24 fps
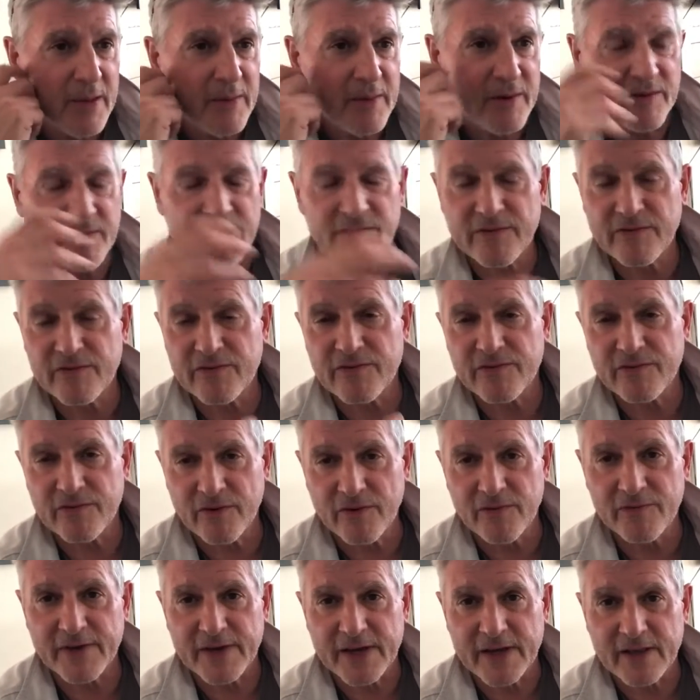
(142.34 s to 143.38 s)
because it's a
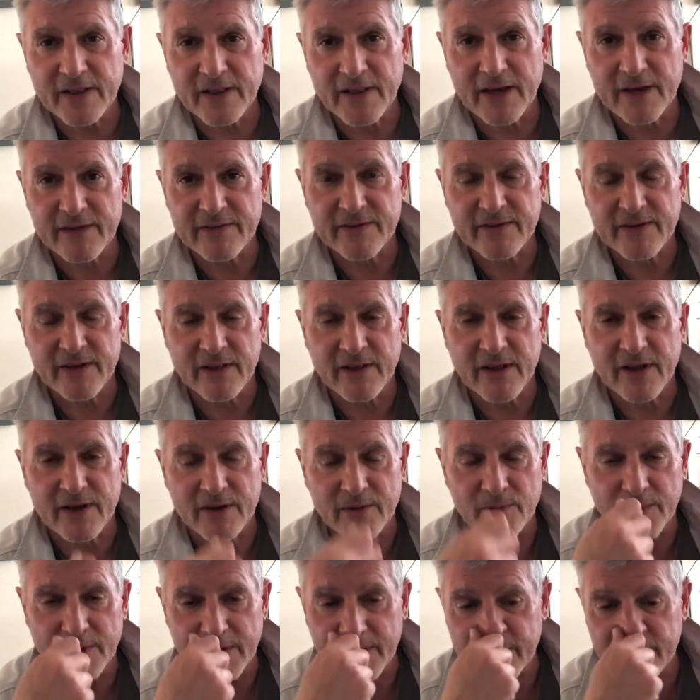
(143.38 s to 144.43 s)
survey class in a lot
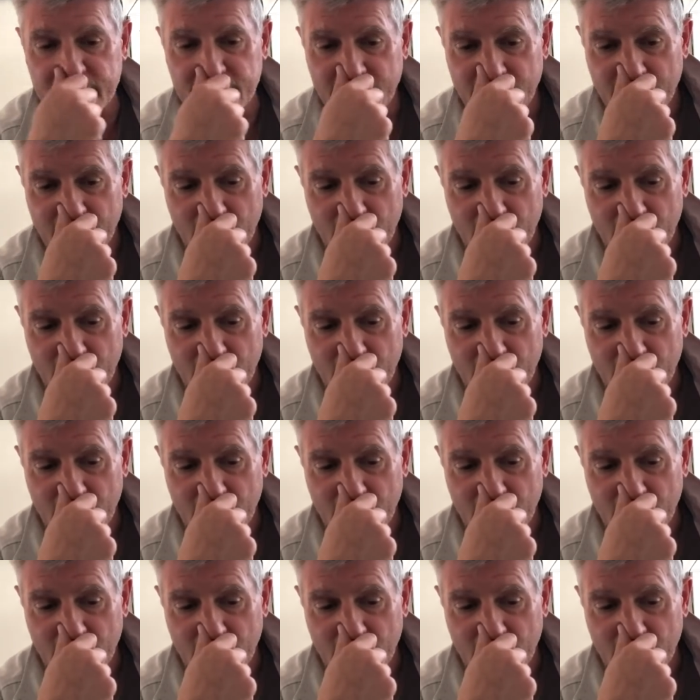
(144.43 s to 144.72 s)
of ways.